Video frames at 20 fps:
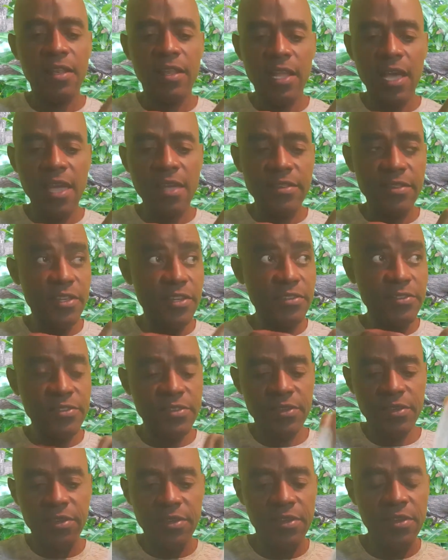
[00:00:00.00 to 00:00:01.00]
like
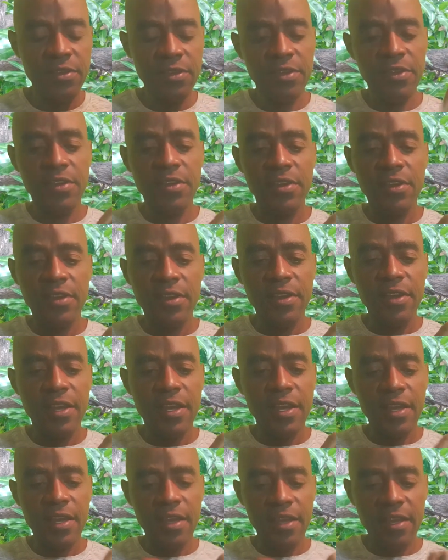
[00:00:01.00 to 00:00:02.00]
this
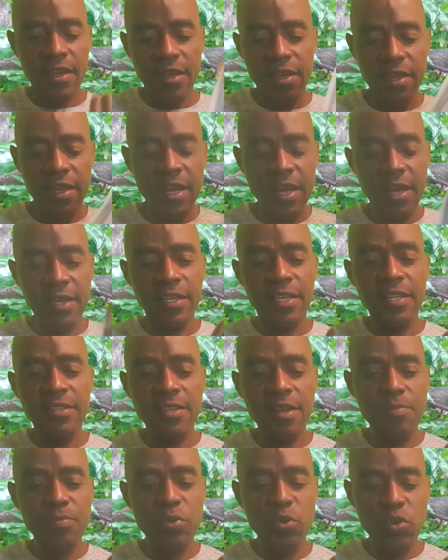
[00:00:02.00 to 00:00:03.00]
and get
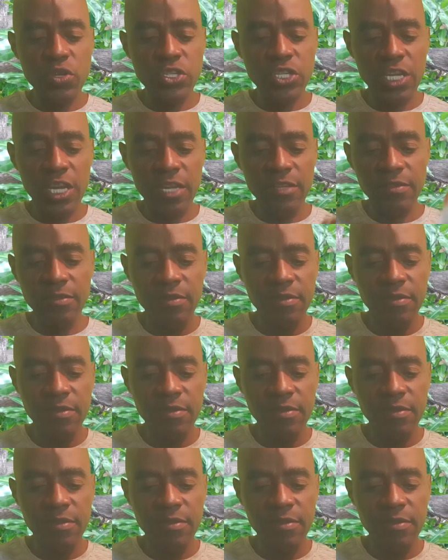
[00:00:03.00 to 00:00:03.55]
a portion.